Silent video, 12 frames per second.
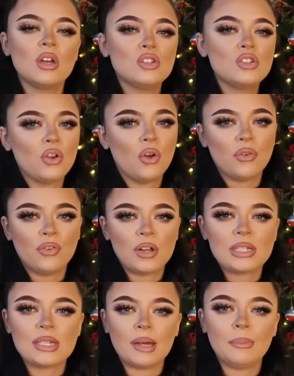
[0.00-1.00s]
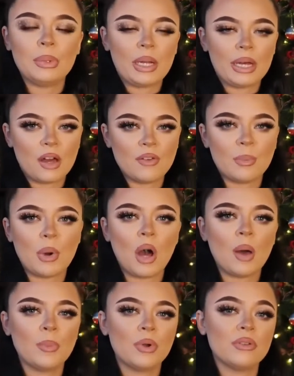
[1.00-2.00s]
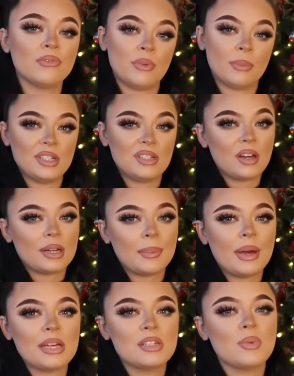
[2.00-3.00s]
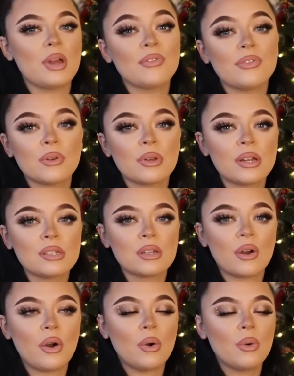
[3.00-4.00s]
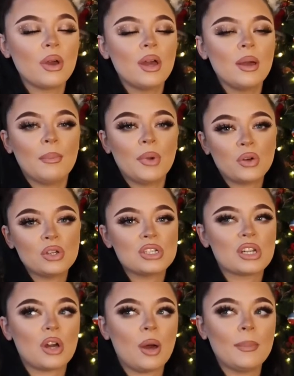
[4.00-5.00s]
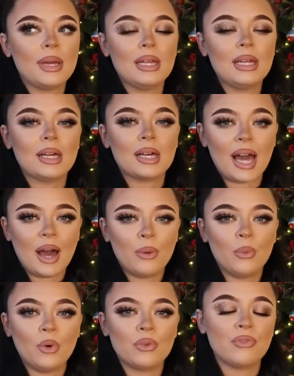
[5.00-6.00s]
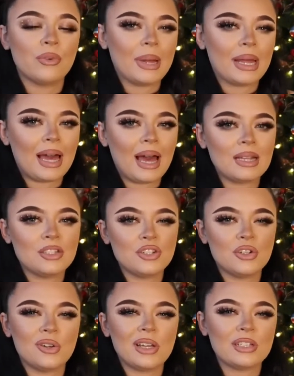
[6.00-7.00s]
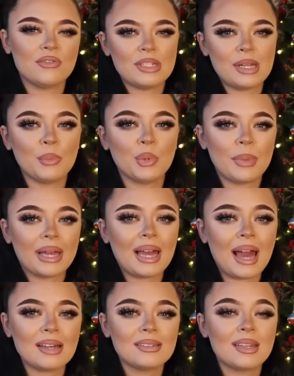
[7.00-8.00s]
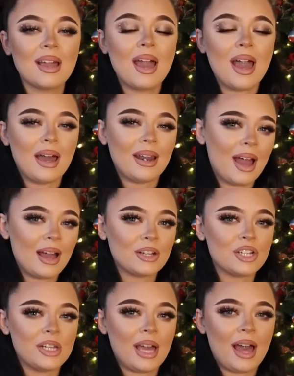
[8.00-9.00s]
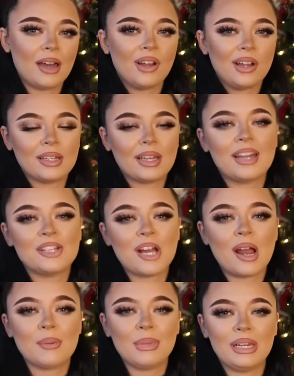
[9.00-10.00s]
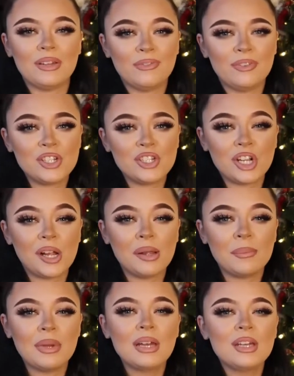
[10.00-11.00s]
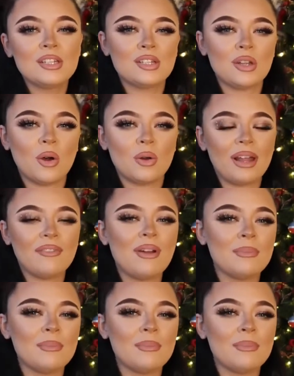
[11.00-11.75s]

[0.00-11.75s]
Do you know, for example, like, I have a paw print from my dog that passed away a few years ago. My cousin got me a little cat one for my cat, you know, like, to resemble my cat. And it actually had on the cat charm a little fish charm, so that